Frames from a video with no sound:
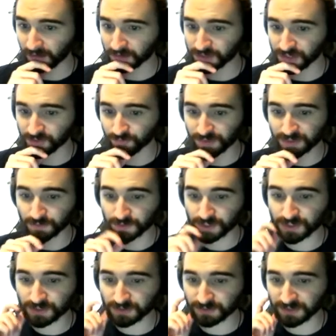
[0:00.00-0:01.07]
I can check the
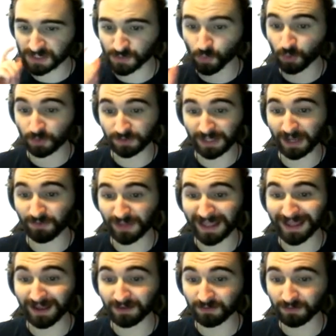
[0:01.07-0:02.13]
resources. There's oil down
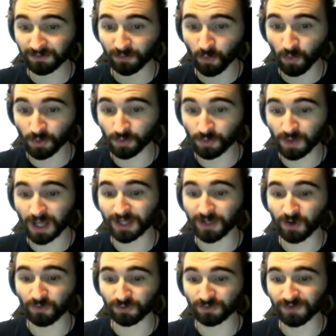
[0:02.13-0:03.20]
there. Oil, I
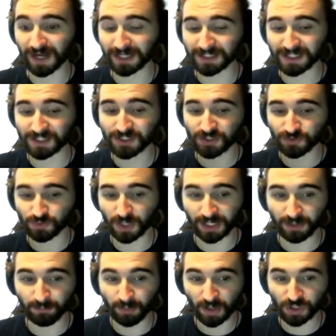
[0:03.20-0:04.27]
know for a fact, gets you,
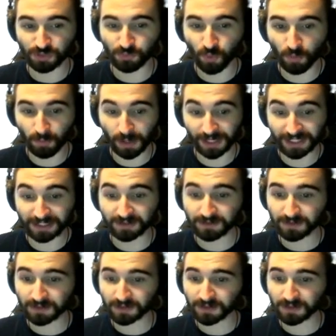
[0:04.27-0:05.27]
a bunch more money.